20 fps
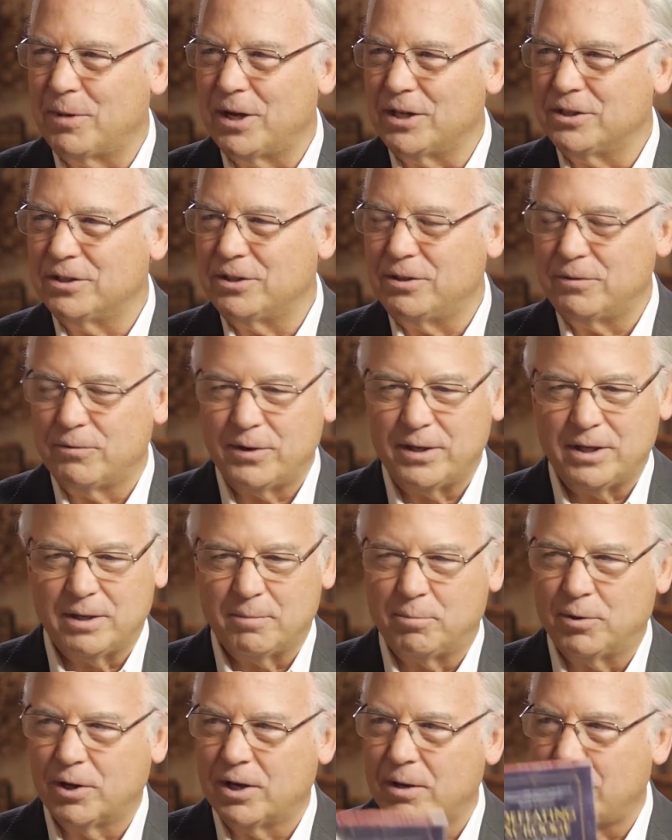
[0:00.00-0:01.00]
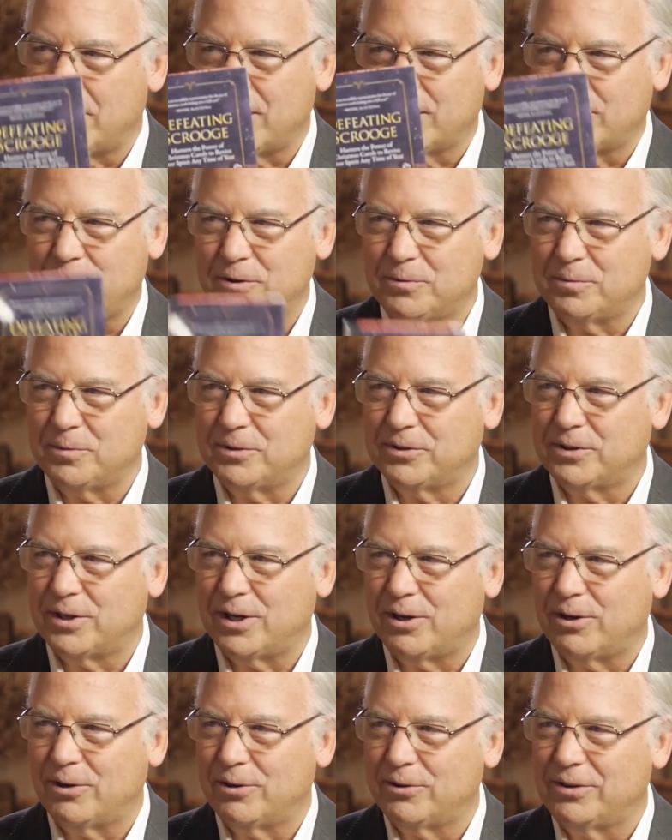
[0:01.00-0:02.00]
so much, and you've written a book about Christmas
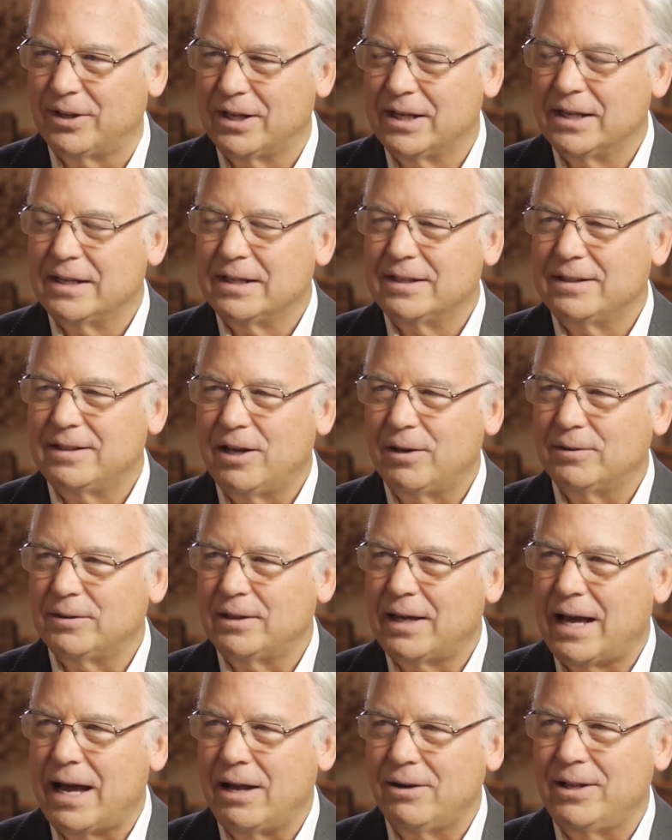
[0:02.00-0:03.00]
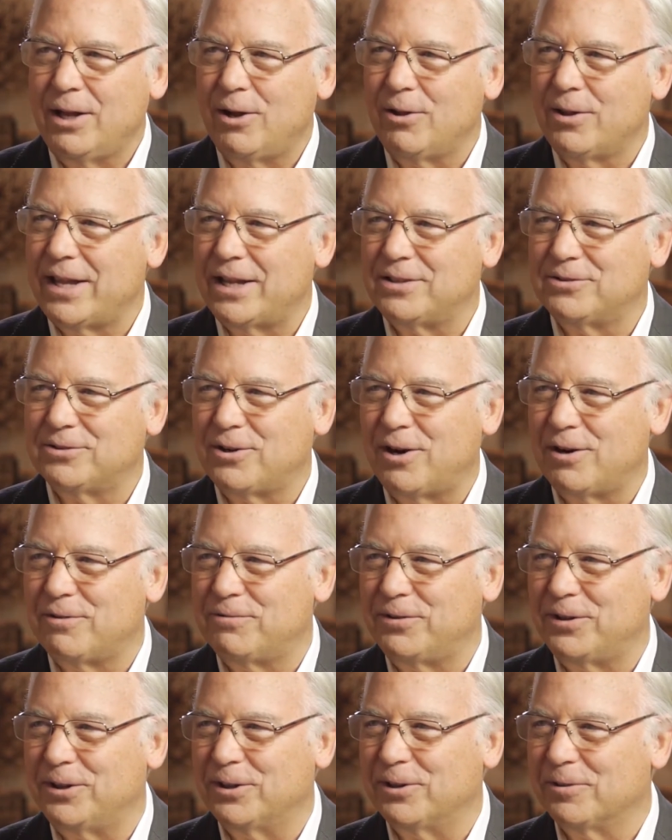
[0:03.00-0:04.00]
carols. How did all that
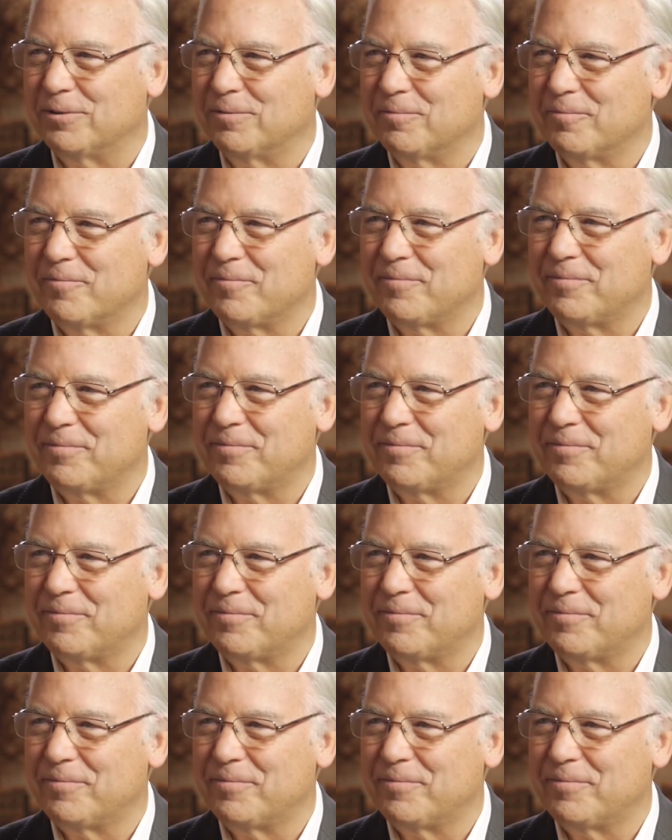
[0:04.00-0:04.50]
start for you?